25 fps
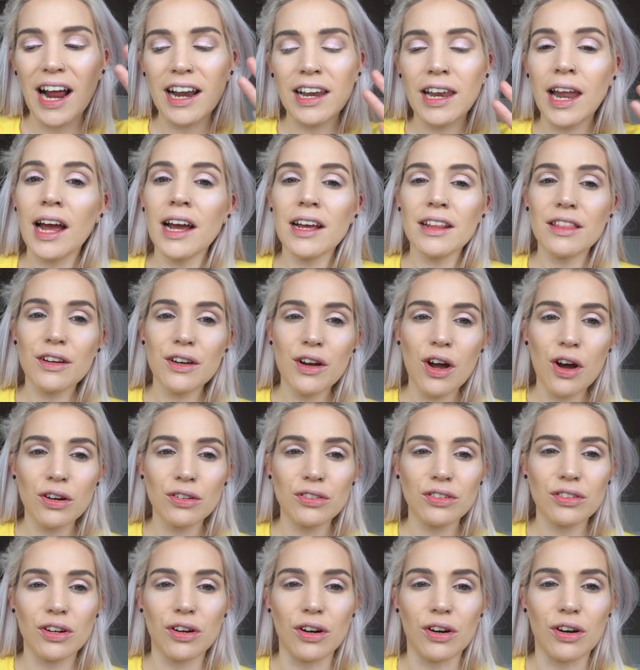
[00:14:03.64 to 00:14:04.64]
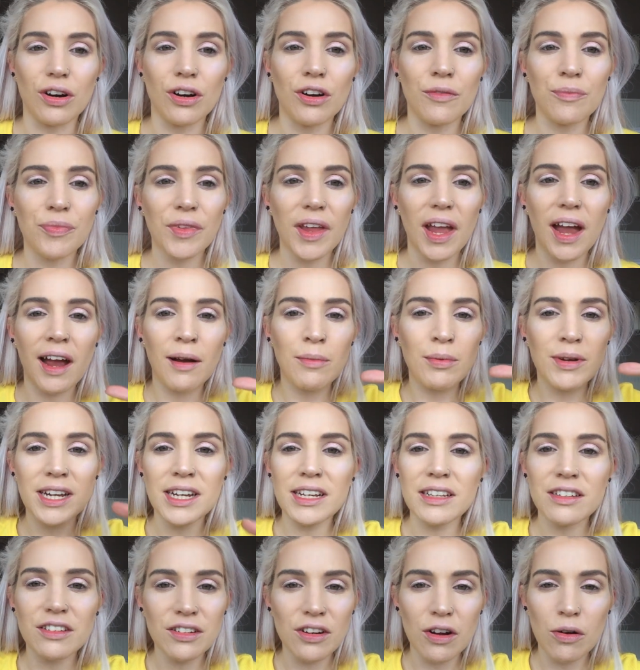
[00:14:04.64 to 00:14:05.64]
I like the contour. I'm
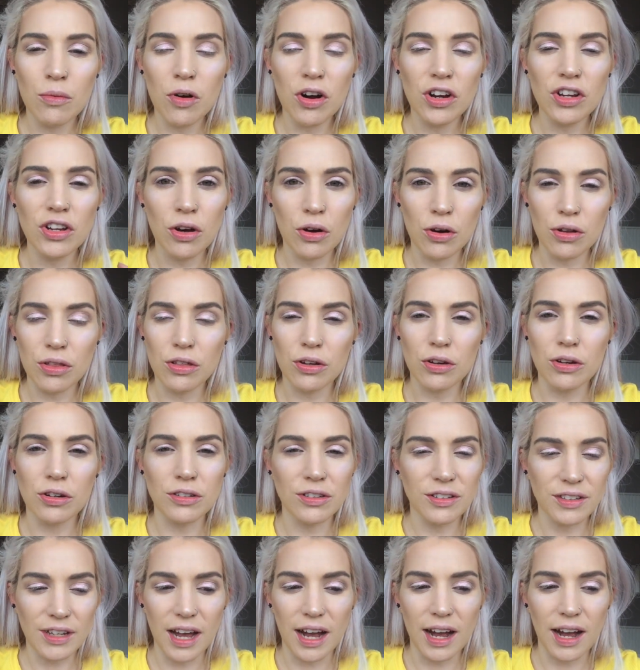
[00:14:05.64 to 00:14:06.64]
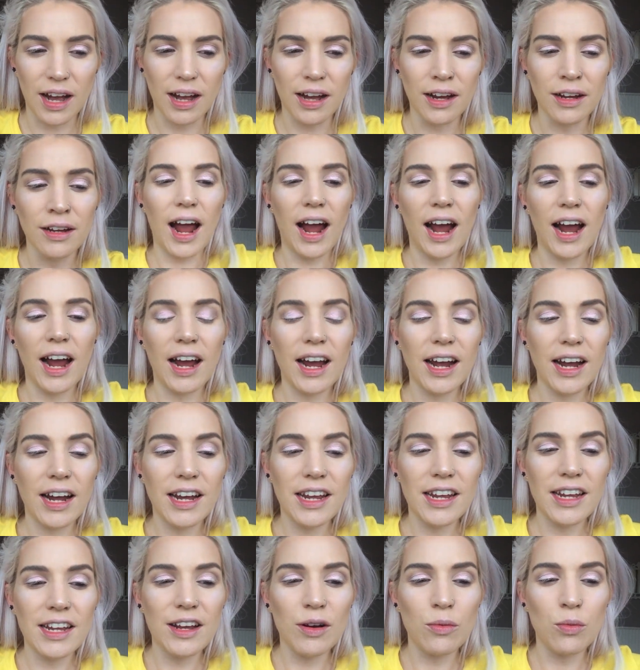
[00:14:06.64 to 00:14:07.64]
keen to know what your thoughts are.
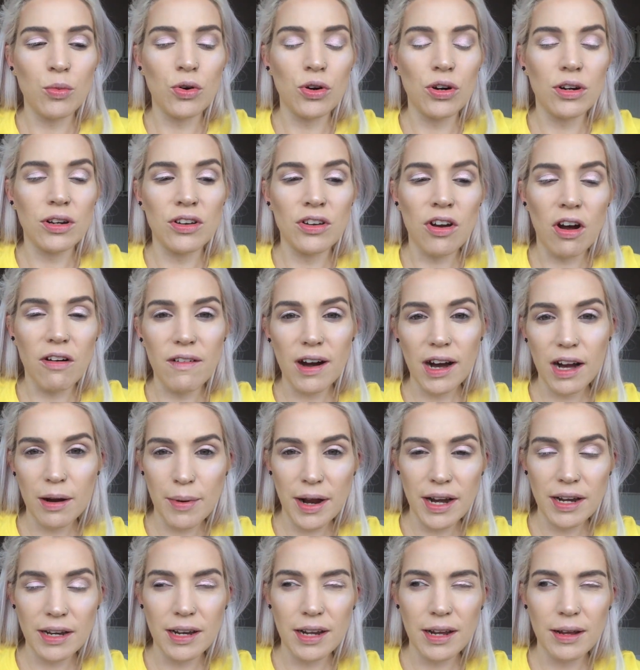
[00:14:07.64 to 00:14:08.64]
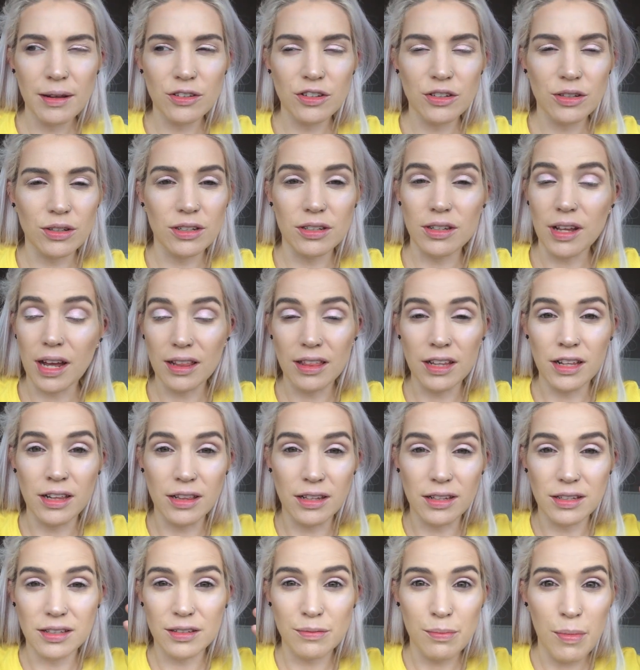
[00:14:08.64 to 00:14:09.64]
I would not recommend it, just because I
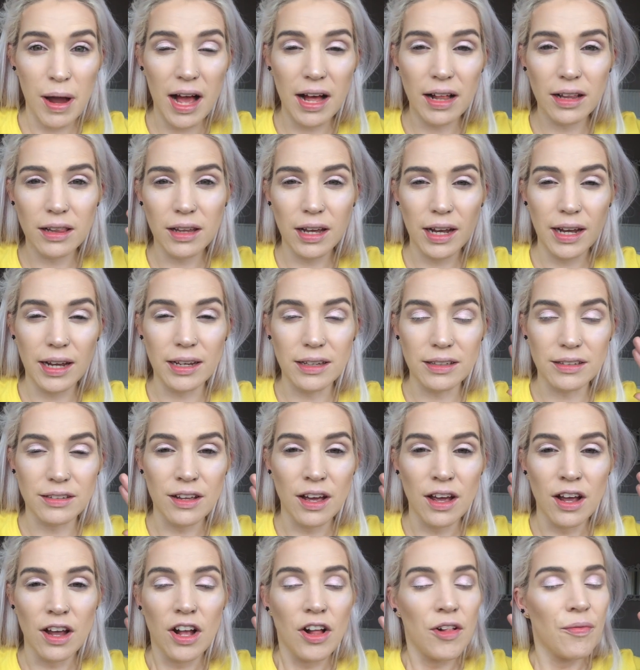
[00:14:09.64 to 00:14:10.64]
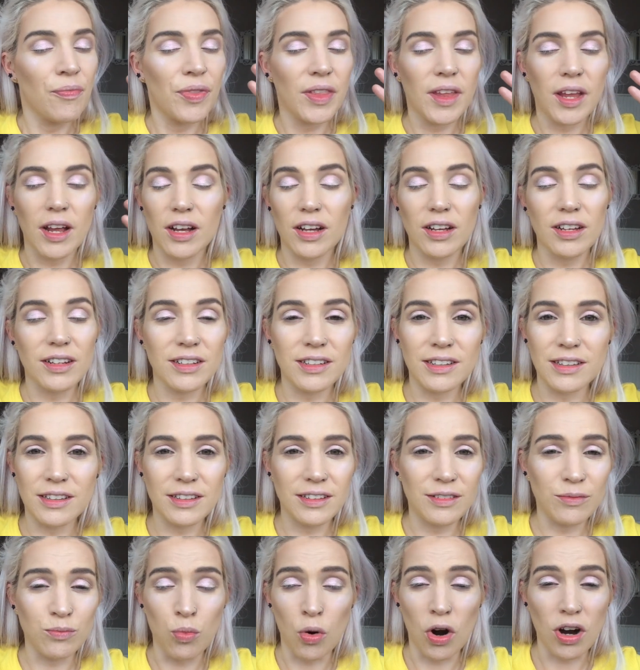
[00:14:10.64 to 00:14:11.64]
think the smell is
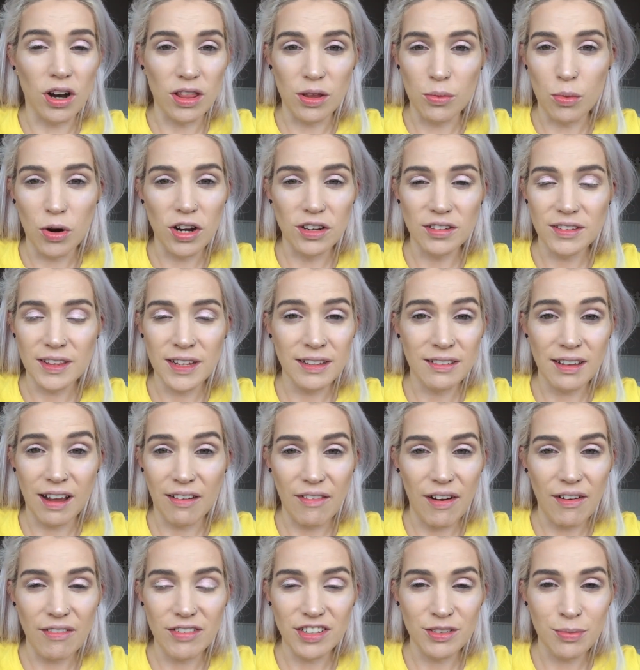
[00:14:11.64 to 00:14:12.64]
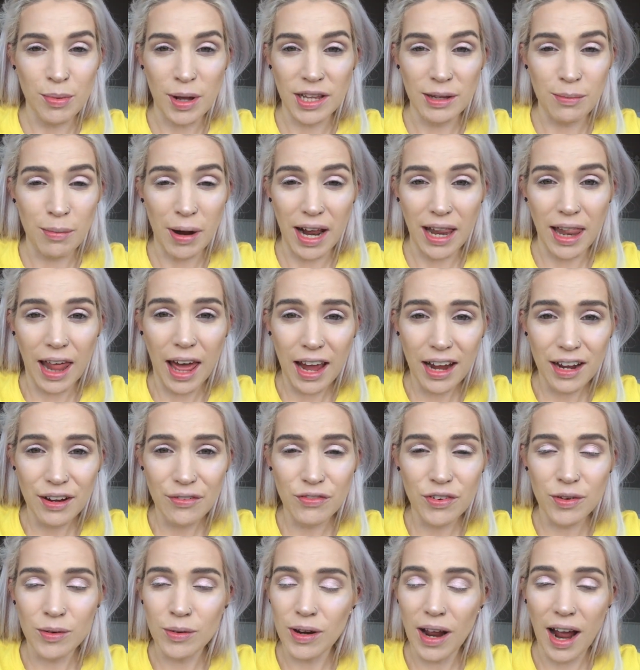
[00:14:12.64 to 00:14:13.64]
one of the worst things I've ever smelled in my
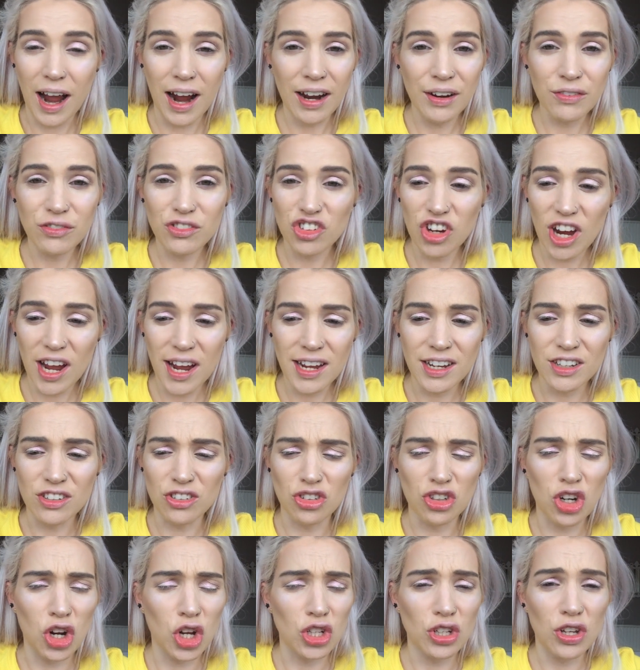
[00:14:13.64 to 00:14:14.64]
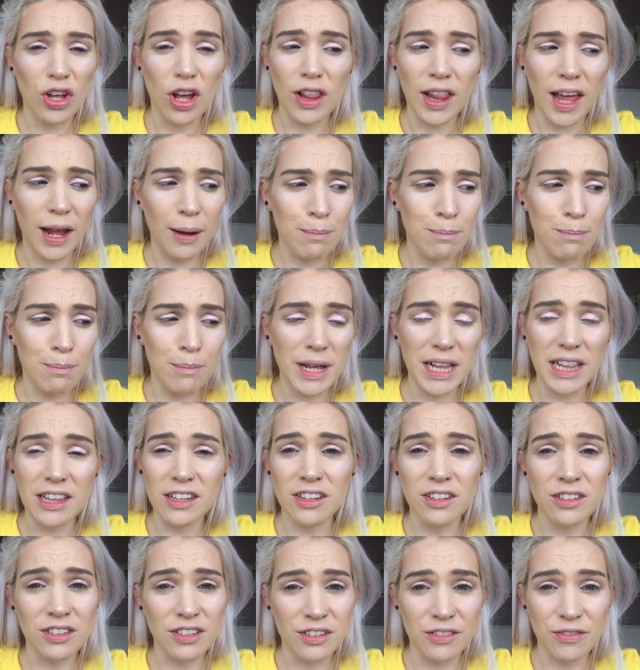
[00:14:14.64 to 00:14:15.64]
life. And I've changed, like,
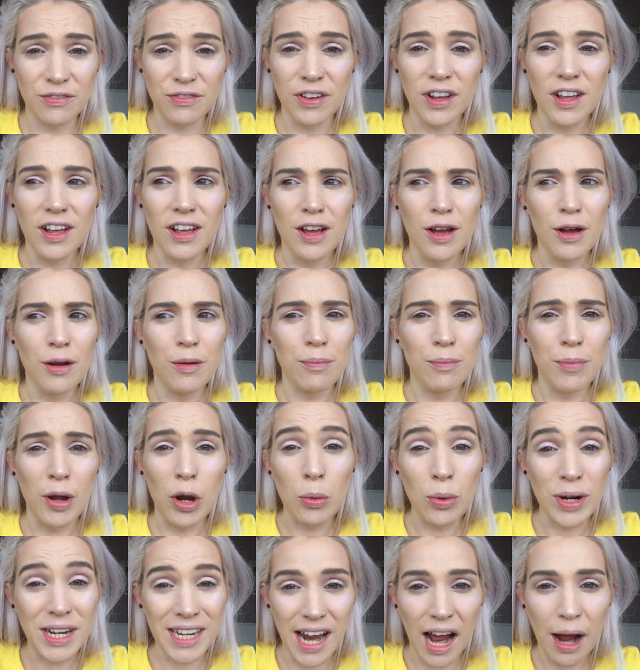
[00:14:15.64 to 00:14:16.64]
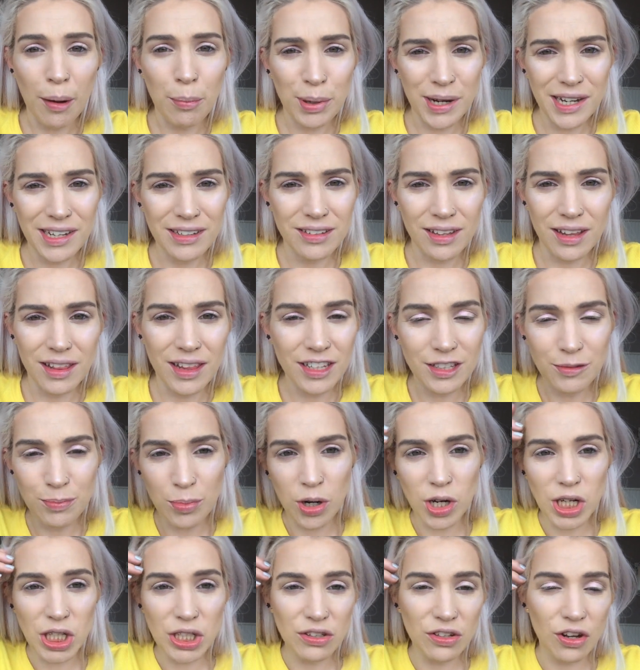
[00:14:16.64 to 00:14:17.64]
millions of pooey nappies at this
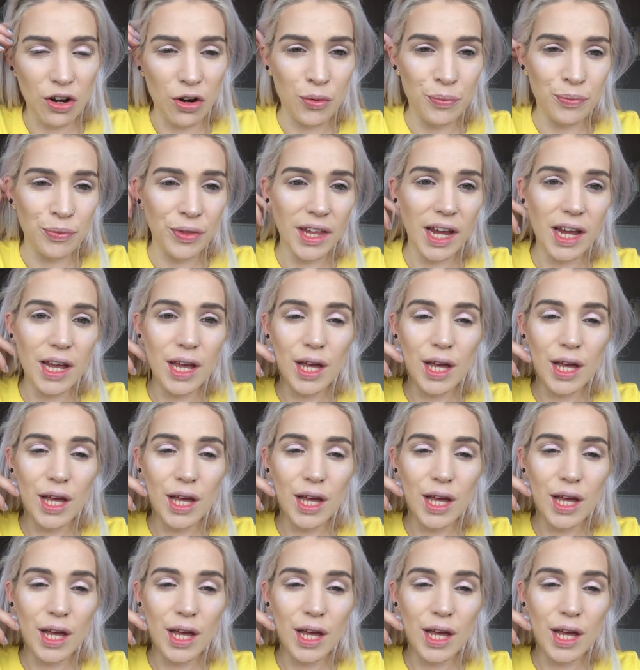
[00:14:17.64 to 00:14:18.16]
point. So